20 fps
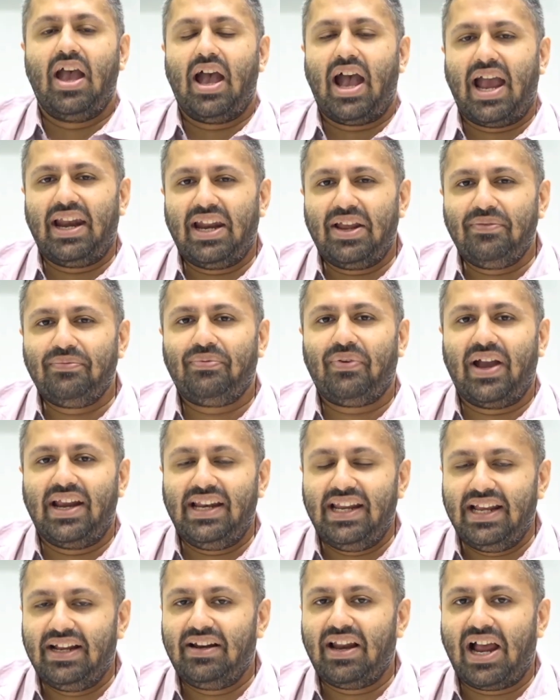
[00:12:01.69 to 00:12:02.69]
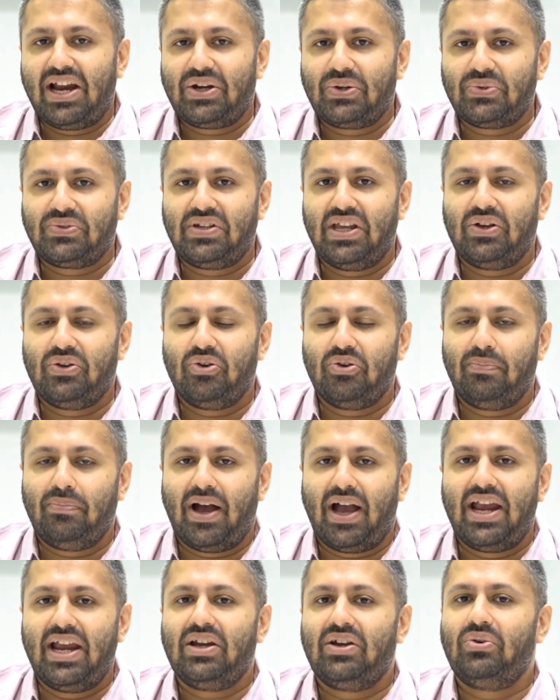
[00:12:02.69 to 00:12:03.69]
And I'm finally glad to say
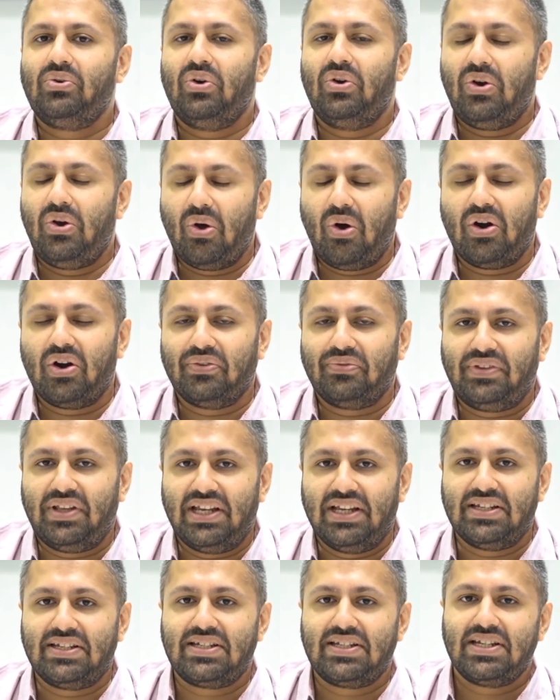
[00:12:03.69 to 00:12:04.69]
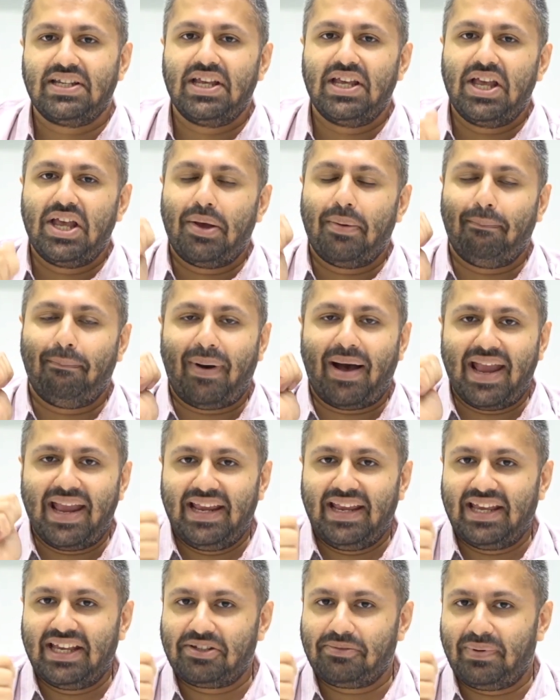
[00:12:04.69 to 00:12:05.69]
goodbye to a lot of things.
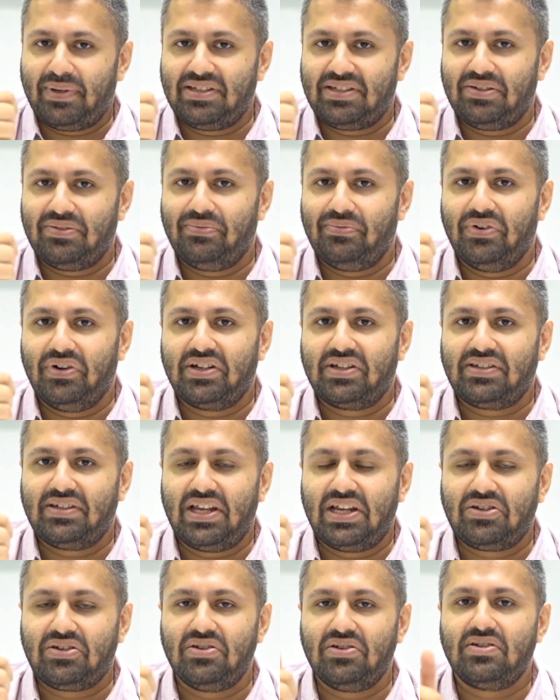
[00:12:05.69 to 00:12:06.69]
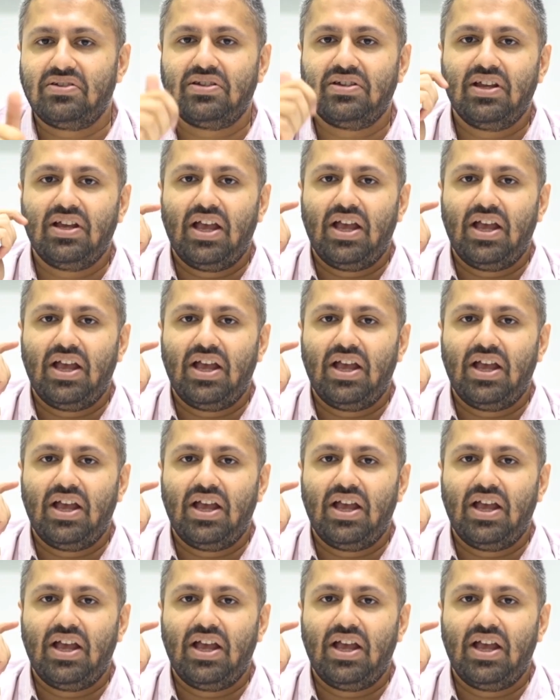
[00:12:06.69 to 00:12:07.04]
Buying expensive workstations,